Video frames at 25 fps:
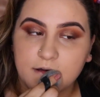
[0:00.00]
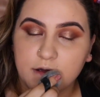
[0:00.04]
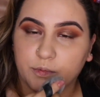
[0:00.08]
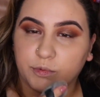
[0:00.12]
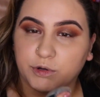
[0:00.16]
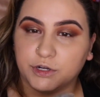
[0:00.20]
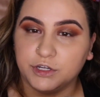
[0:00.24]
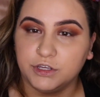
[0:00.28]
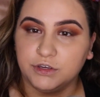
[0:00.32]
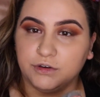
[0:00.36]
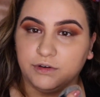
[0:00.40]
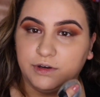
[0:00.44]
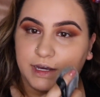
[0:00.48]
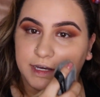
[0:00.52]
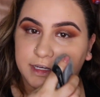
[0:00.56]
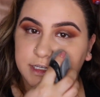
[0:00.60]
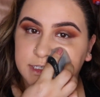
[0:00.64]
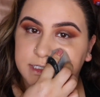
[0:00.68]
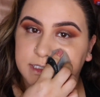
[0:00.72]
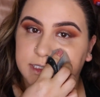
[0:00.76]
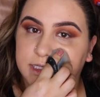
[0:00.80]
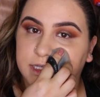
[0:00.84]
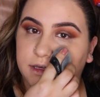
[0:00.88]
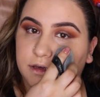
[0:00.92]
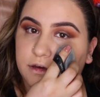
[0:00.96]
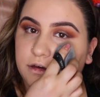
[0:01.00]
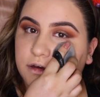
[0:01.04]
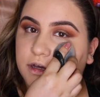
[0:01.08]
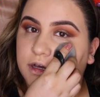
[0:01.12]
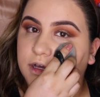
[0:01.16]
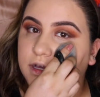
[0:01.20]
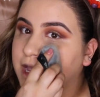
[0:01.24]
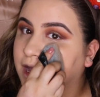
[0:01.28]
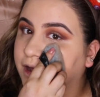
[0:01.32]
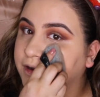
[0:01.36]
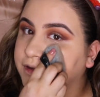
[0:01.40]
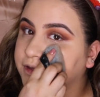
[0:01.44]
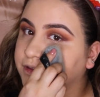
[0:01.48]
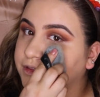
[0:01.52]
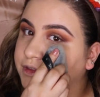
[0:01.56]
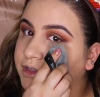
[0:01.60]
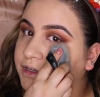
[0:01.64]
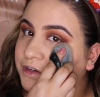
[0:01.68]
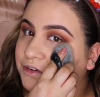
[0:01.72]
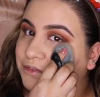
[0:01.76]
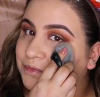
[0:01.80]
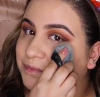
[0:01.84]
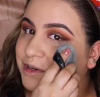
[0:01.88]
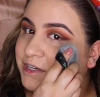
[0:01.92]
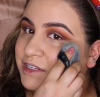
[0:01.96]
What do you guys think? How do you
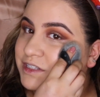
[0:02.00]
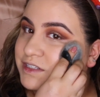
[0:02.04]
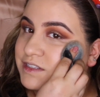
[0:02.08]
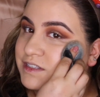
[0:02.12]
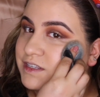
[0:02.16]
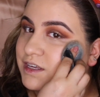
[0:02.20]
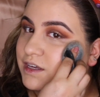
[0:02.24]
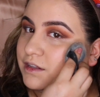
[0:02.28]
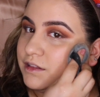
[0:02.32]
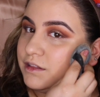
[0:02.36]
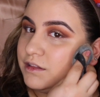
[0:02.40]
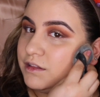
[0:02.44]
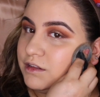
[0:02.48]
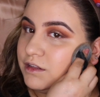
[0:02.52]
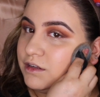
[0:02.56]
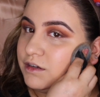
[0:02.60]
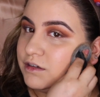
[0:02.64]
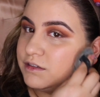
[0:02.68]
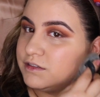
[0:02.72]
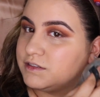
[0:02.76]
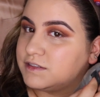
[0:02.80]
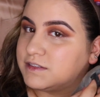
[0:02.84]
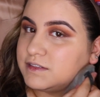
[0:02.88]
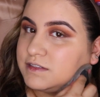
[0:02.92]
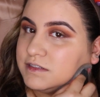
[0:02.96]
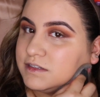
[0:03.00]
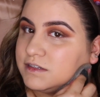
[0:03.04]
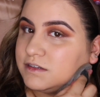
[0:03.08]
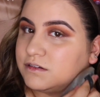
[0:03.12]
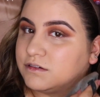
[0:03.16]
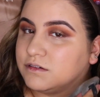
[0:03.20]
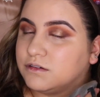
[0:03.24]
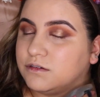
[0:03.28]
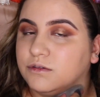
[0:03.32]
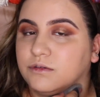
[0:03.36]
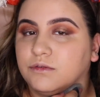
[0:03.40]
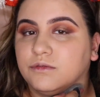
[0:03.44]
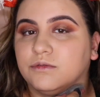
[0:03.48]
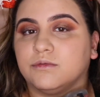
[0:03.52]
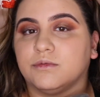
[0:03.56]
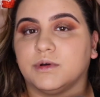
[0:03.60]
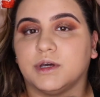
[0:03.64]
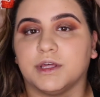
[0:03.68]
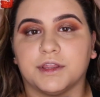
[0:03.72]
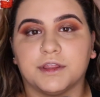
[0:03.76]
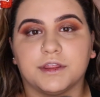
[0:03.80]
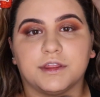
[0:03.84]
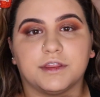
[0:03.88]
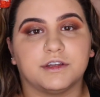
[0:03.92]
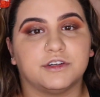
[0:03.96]
think my skin looks
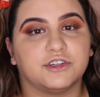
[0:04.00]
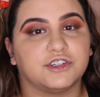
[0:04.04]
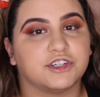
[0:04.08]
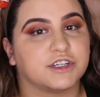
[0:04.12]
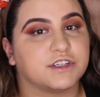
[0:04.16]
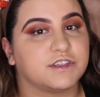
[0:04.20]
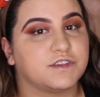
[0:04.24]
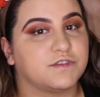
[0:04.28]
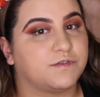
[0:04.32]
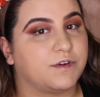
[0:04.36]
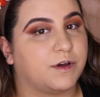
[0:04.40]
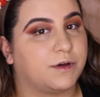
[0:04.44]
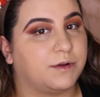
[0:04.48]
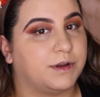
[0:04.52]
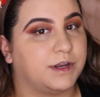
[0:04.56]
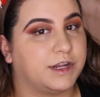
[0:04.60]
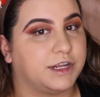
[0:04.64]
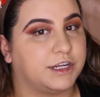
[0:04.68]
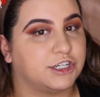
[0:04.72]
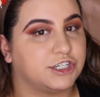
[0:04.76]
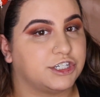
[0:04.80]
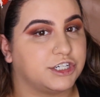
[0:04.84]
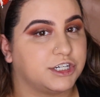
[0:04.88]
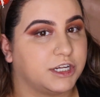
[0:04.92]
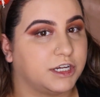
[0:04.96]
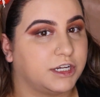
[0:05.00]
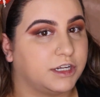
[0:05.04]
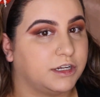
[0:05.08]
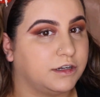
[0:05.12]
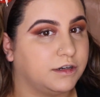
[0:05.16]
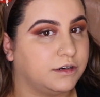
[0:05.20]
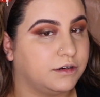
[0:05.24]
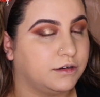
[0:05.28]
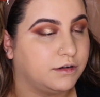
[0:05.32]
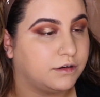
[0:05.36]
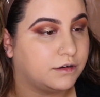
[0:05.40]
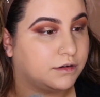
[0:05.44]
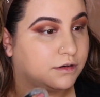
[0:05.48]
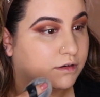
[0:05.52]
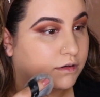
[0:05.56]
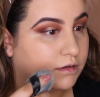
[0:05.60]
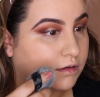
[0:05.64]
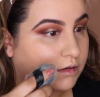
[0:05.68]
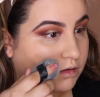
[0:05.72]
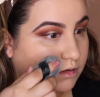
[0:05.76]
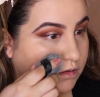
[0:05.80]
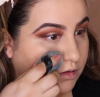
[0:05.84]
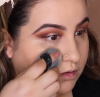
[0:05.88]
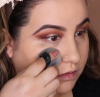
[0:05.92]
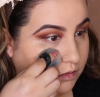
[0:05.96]
with just foundation
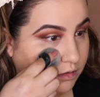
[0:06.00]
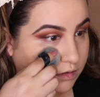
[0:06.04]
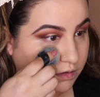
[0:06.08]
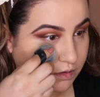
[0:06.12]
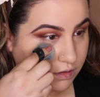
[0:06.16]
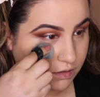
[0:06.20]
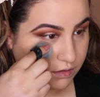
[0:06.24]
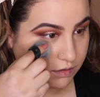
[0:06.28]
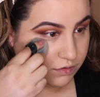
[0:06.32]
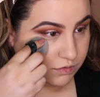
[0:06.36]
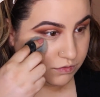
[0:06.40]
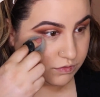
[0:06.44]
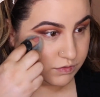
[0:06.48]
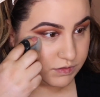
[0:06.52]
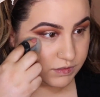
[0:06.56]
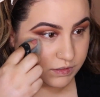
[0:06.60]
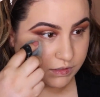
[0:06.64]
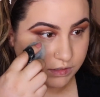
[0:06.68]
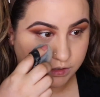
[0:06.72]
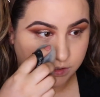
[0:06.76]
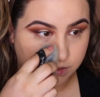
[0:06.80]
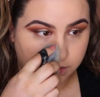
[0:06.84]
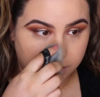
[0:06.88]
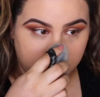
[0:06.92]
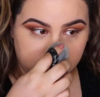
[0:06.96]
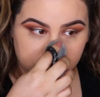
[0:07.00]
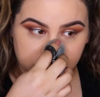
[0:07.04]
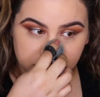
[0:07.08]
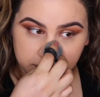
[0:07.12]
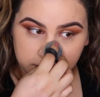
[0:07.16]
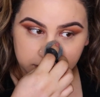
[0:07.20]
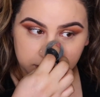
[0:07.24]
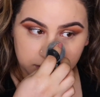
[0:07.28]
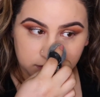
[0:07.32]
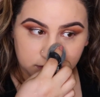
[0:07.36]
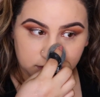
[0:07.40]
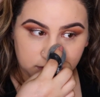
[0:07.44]
using this?